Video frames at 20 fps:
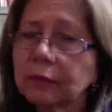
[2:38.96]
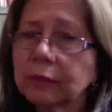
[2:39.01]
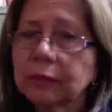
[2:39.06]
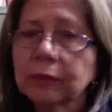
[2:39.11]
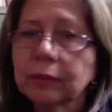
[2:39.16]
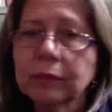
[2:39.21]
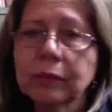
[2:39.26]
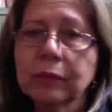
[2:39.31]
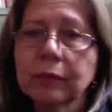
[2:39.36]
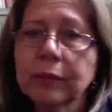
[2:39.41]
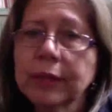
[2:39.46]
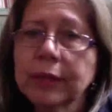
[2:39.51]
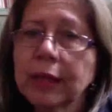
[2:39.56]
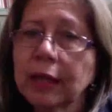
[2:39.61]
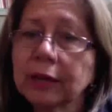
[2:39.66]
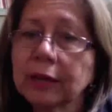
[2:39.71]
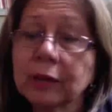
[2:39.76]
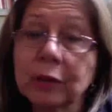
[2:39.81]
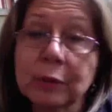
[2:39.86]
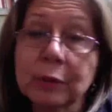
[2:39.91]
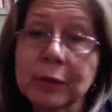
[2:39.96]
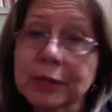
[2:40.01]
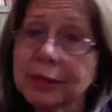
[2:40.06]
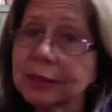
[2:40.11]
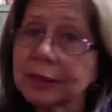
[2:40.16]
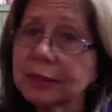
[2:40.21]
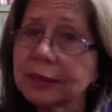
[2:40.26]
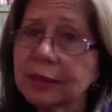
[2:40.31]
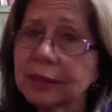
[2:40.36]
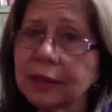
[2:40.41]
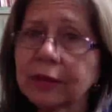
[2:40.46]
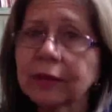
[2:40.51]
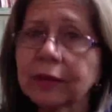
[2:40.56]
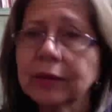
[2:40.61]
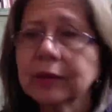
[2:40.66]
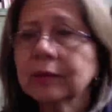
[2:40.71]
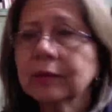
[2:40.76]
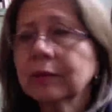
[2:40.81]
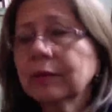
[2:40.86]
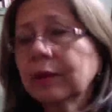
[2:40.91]
we had no business there,
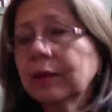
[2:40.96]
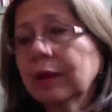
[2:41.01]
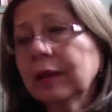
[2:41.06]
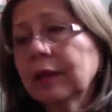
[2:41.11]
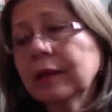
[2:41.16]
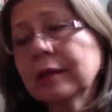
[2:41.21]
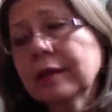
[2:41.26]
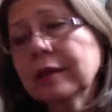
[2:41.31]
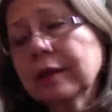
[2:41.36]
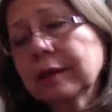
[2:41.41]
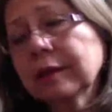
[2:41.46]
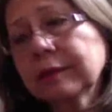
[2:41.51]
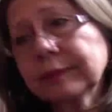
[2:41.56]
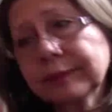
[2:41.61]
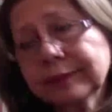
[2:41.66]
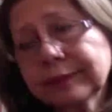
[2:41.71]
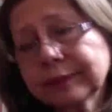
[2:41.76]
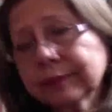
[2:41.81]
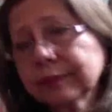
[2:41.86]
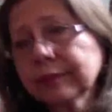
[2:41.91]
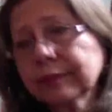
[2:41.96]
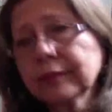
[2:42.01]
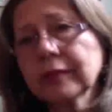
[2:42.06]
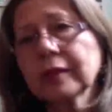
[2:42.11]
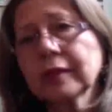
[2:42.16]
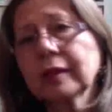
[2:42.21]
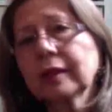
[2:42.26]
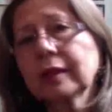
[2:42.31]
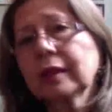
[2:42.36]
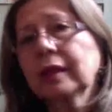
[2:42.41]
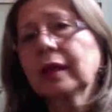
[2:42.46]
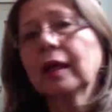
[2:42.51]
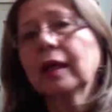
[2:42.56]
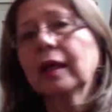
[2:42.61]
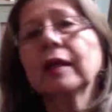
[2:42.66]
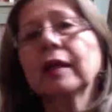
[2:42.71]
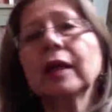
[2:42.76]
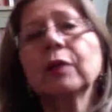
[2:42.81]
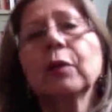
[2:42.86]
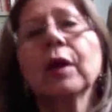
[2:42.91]
and and um,
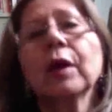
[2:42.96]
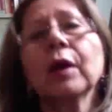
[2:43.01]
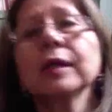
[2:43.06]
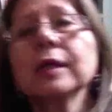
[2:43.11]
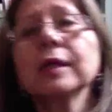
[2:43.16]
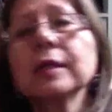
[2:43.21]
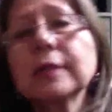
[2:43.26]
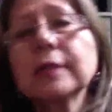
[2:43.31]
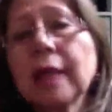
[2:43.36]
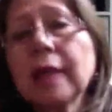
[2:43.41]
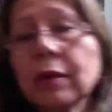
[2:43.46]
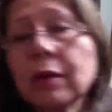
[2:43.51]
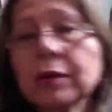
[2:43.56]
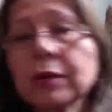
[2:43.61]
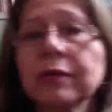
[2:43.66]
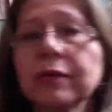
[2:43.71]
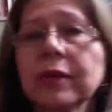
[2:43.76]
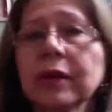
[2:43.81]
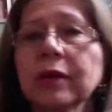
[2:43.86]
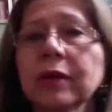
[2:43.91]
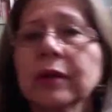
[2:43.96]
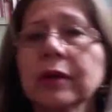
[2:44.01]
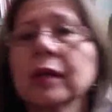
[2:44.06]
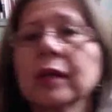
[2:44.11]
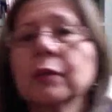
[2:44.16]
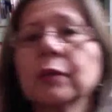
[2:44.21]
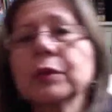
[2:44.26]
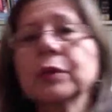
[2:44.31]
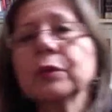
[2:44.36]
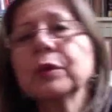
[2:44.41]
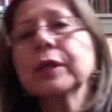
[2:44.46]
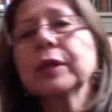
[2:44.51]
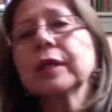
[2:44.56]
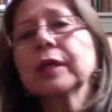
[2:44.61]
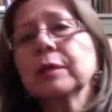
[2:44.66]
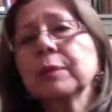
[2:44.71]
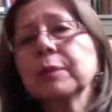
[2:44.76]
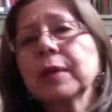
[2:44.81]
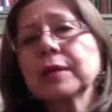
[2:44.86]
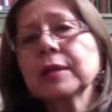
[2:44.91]
and they wanted us out of there, and they were doing it
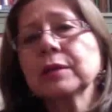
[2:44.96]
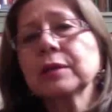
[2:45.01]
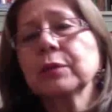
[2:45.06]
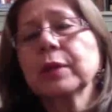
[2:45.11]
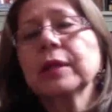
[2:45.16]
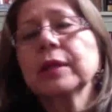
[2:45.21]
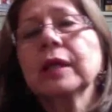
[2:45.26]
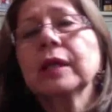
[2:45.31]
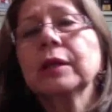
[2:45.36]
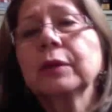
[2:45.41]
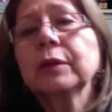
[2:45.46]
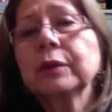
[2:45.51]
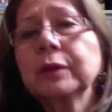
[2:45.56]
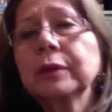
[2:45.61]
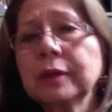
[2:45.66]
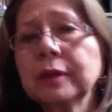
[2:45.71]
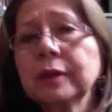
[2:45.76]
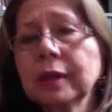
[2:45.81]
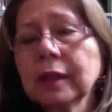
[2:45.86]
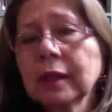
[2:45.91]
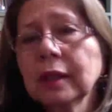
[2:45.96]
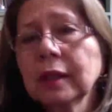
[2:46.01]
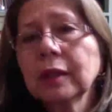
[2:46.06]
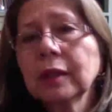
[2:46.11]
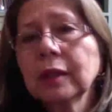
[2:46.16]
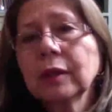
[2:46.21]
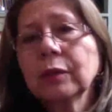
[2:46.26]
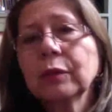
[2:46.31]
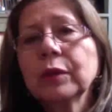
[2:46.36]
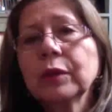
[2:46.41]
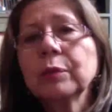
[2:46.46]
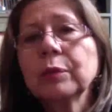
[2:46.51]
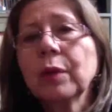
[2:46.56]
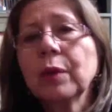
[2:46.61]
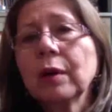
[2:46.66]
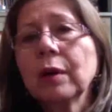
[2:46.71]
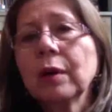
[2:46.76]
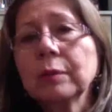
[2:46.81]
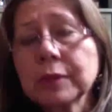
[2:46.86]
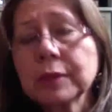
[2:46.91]
the best way they could with
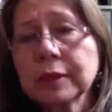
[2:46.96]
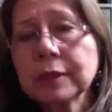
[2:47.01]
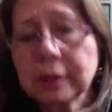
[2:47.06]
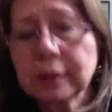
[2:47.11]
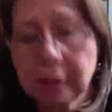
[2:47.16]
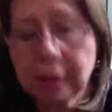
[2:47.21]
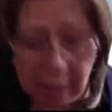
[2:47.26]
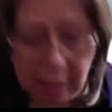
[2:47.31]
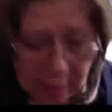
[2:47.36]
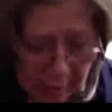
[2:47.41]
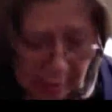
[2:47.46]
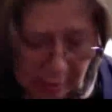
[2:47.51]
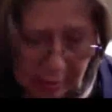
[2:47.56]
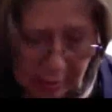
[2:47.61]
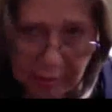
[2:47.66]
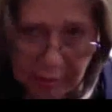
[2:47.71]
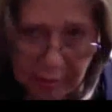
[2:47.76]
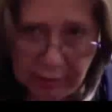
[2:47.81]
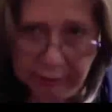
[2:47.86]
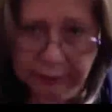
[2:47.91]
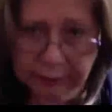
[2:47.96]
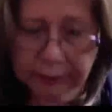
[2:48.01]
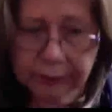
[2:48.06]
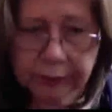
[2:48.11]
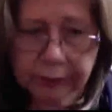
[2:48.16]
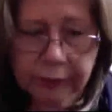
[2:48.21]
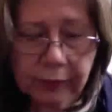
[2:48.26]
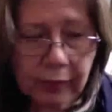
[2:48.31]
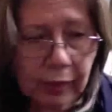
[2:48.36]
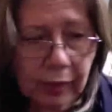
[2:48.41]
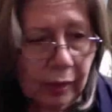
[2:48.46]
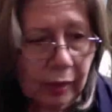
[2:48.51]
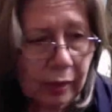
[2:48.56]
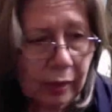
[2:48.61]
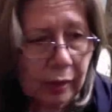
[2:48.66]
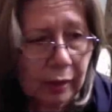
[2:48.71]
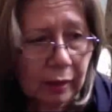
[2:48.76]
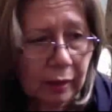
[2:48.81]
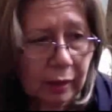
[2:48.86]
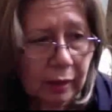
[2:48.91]
bombs. And um,
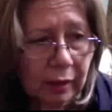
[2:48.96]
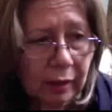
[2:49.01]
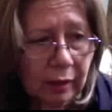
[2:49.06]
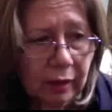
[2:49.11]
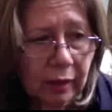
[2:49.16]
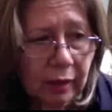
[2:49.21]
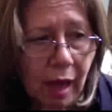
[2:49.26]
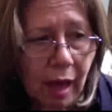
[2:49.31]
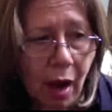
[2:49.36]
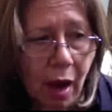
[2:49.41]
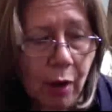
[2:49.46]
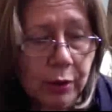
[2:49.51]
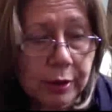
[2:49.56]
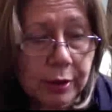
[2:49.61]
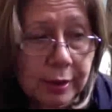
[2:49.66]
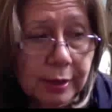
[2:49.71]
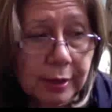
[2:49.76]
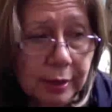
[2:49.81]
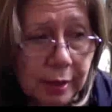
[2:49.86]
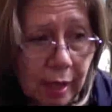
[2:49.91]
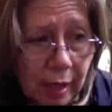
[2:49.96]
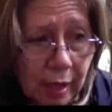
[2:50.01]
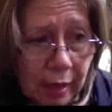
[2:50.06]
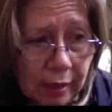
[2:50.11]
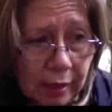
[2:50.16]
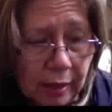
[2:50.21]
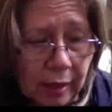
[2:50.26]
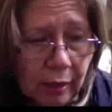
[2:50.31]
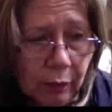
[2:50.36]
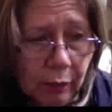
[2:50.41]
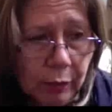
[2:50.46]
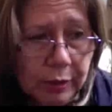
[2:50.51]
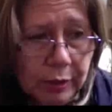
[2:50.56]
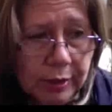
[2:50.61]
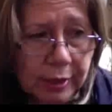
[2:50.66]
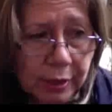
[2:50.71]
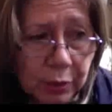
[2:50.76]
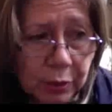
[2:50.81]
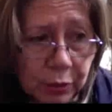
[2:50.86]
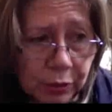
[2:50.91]
our son was
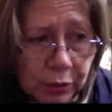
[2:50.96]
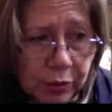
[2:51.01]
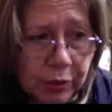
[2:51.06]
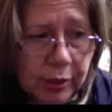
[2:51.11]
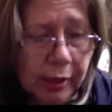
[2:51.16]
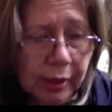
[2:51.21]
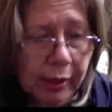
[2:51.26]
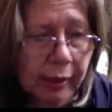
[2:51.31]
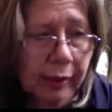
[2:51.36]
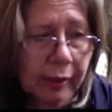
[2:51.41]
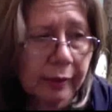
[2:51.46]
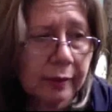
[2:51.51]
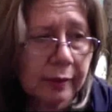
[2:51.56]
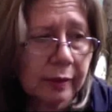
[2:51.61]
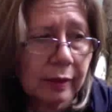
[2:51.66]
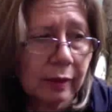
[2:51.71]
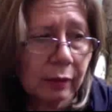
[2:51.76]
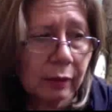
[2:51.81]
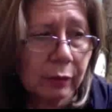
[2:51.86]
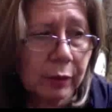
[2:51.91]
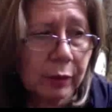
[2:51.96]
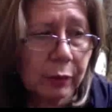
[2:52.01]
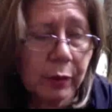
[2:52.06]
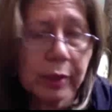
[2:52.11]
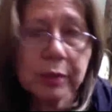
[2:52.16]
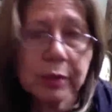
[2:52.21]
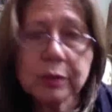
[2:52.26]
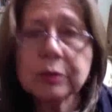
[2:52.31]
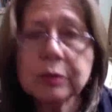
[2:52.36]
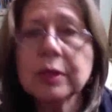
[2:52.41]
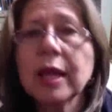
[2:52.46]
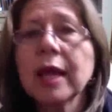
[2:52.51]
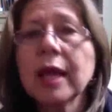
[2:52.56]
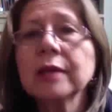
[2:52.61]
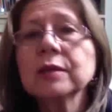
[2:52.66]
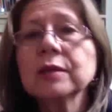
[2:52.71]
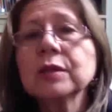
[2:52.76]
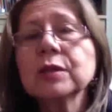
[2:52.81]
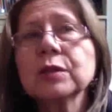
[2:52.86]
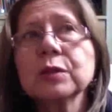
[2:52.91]
injured, and uh, we went to
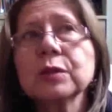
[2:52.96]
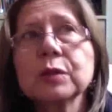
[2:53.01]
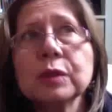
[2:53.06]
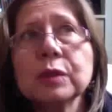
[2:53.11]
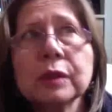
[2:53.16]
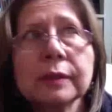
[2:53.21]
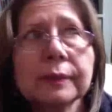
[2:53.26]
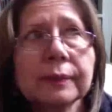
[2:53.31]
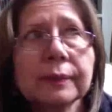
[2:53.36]
Landstuhl